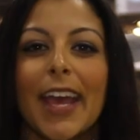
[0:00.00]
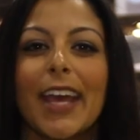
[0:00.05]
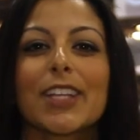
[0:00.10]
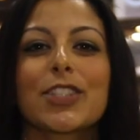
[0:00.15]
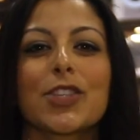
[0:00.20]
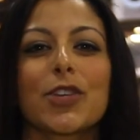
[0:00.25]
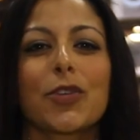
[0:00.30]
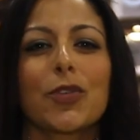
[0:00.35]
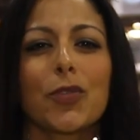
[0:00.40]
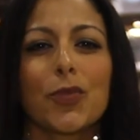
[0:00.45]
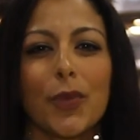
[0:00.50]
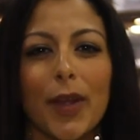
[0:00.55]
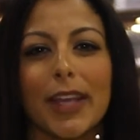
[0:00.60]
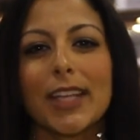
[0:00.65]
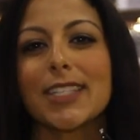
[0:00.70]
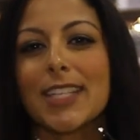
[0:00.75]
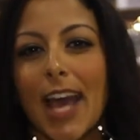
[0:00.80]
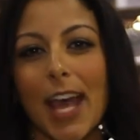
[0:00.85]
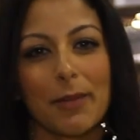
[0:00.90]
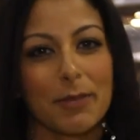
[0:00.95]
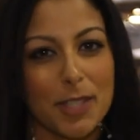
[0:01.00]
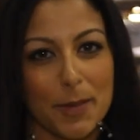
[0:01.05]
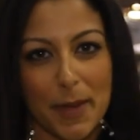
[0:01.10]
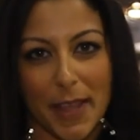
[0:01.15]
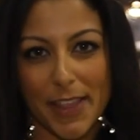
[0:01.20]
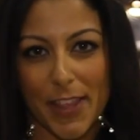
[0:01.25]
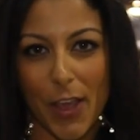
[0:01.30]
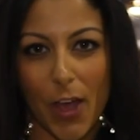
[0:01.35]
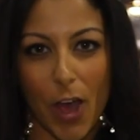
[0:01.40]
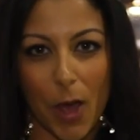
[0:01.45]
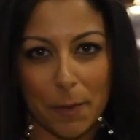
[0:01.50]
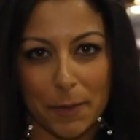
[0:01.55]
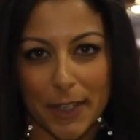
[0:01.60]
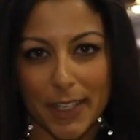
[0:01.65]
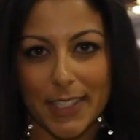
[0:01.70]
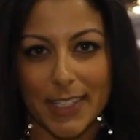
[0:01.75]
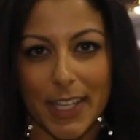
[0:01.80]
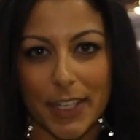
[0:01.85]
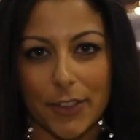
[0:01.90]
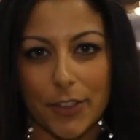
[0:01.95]
It's a great time to be in the
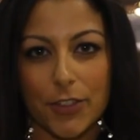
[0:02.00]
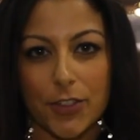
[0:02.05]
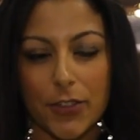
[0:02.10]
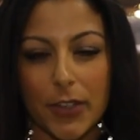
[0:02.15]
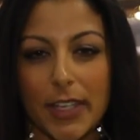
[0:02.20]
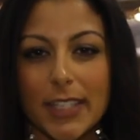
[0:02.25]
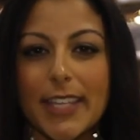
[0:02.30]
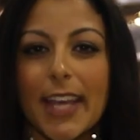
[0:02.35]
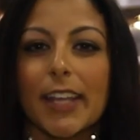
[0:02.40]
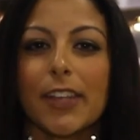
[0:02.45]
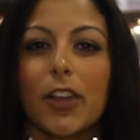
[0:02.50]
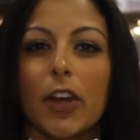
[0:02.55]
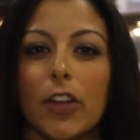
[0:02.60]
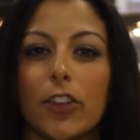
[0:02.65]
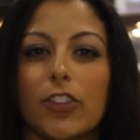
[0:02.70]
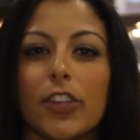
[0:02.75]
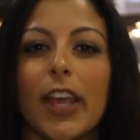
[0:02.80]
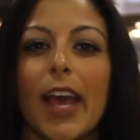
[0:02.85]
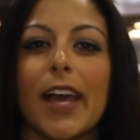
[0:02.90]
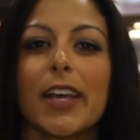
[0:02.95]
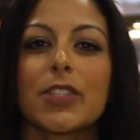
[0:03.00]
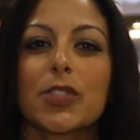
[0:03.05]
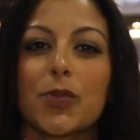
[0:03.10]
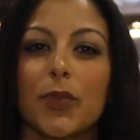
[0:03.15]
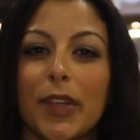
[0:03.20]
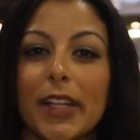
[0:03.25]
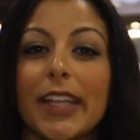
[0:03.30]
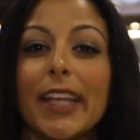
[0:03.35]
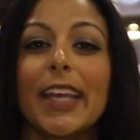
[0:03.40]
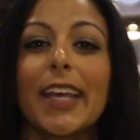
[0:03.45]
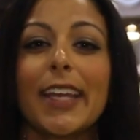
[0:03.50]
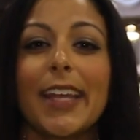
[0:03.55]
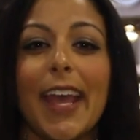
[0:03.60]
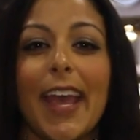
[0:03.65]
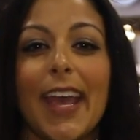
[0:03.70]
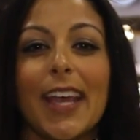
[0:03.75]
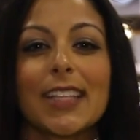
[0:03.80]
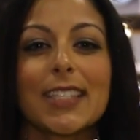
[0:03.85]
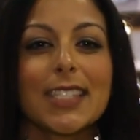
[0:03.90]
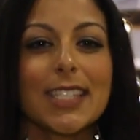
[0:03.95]
optics industry. Technology has really
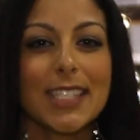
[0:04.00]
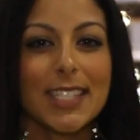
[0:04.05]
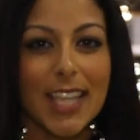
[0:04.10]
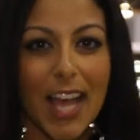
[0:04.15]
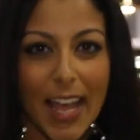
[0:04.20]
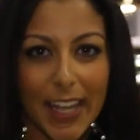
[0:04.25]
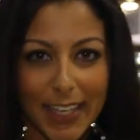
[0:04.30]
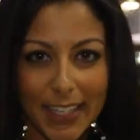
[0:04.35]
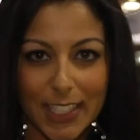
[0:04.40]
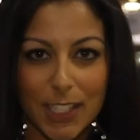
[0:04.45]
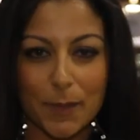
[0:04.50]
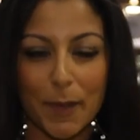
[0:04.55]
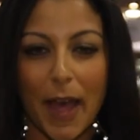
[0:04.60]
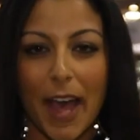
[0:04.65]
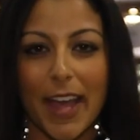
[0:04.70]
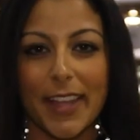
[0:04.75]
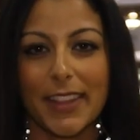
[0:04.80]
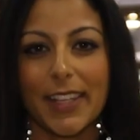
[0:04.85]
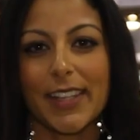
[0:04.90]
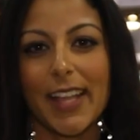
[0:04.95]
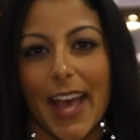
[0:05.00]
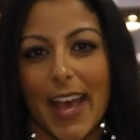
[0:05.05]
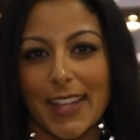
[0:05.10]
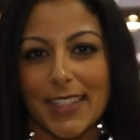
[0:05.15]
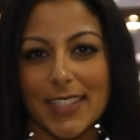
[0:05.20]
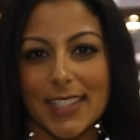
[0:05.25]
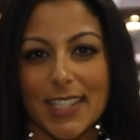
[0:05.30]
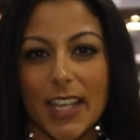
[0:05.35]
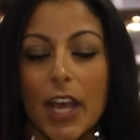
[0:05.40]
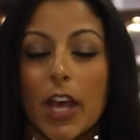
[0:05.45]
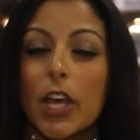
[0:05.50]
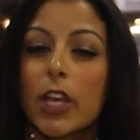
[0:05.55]
enhanced the science behind the lens.